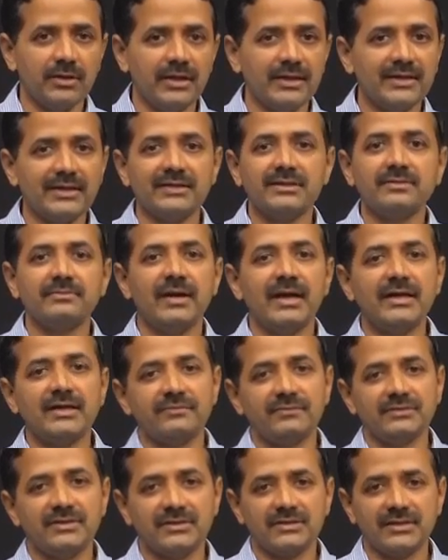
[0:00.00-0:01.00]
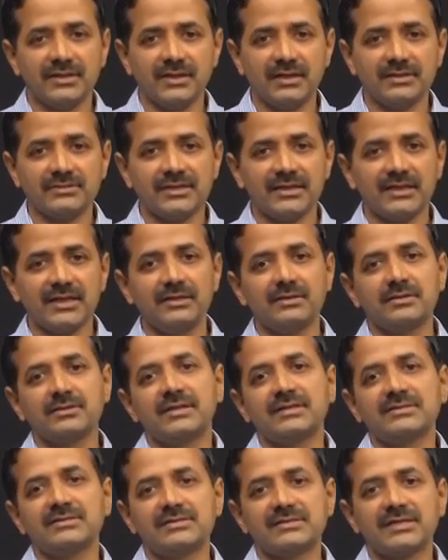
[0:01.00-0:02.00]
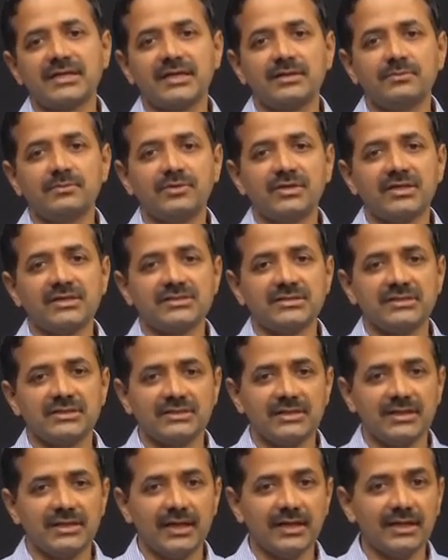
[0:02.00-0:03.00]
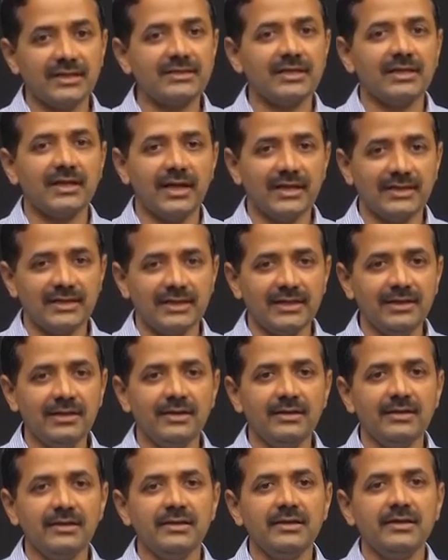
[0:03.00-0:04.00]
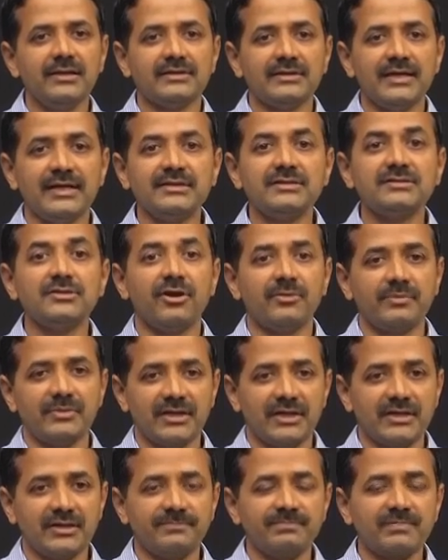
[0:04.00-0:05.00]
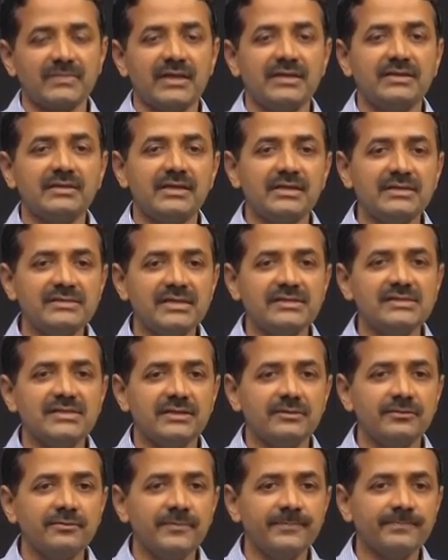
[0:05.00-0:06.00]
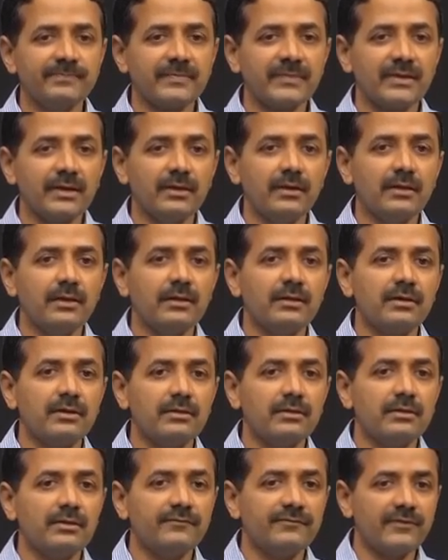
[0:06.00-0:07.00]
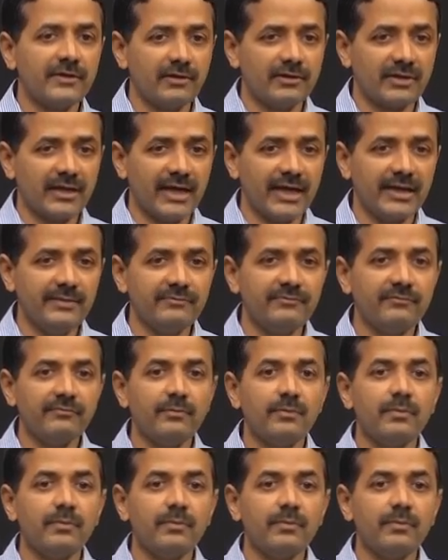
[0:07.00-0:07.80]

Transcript: It does not matter whether there are second there is a second mutation in the another allele, that is dominant. In recessive phenotype,